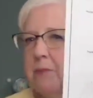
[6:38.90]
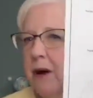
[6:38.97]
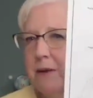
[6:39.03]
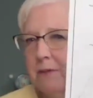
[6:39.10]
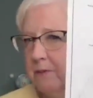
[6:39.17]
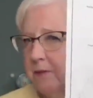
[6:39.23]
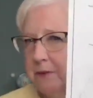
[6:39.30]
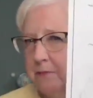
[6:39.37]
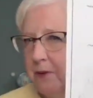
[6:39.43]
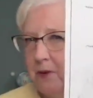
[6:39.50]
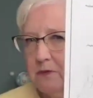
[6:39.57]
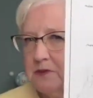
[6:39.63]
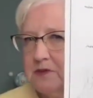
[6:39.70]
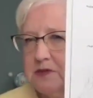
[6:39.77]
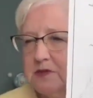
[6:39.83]
I could probably
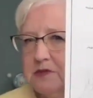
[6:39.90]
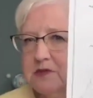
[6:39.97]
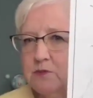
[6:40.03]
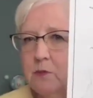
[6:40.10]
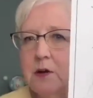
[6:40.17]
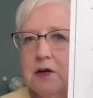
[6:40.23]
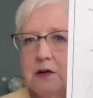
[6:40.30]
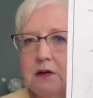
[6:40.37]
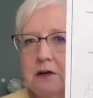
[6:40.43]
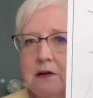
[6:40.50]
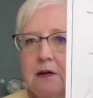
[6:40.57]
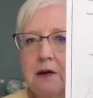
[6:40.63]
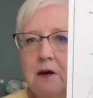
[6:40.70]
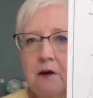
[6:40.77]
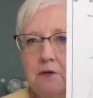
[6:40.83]
post this
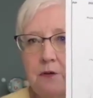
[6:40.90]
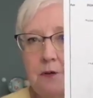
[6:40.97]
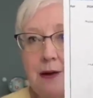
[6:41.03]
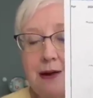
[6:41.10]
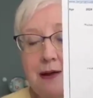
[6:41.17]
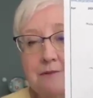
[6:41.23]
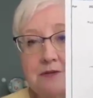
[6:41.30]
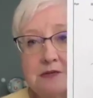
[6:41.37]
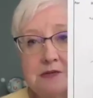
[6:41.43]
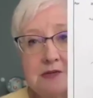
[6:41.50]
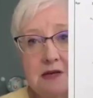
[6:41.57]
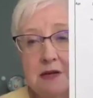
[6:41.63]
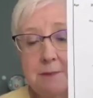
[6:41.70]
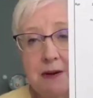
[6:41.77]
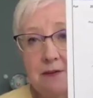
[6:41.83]
one, although I have
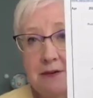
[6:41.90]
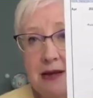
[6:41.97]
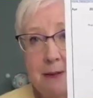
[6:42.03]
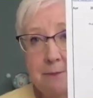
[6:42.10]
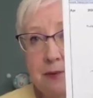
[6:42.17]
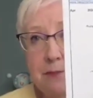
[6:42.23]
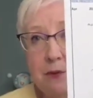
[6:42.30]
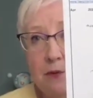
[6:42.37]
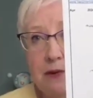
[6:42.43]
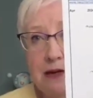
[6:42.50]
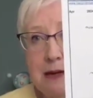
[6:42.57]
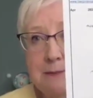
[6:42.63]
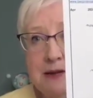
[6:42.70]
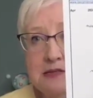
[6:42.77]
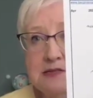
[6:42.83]
this thing about not
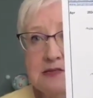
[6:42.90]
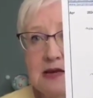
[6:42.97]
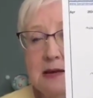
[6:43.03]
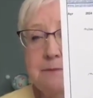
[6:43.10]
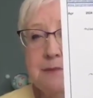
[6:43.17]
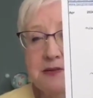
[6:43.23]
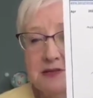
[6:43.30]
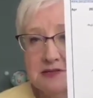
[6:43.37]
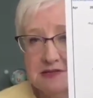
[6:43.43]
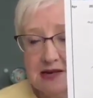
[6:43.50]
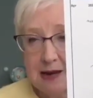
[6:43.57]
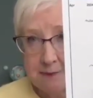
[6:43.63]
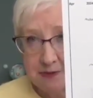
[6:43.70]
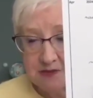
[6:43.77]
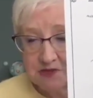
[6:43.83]
promoting on my site, but
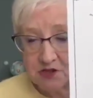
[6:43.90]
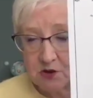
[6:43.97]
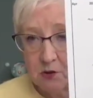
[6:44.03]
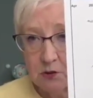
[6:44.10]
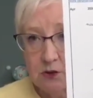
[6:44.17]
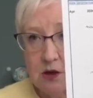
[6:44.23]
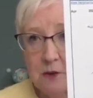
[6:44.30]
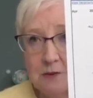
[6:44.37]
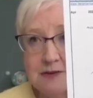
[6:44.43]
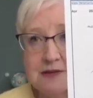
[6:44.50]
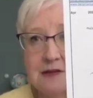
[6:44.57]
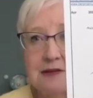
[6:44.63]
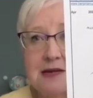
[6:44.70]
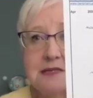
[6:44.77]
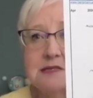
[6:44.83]
this happens to go along
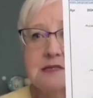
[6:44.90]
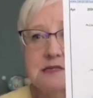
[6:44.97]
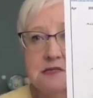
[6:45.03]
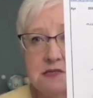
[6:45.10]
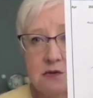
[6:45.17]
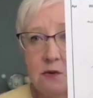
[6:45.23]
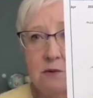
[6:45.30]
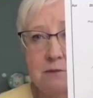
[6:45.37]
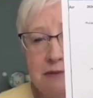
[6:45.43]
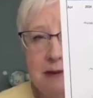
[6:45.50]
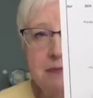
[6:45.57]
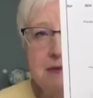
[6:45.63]
with the lessons, so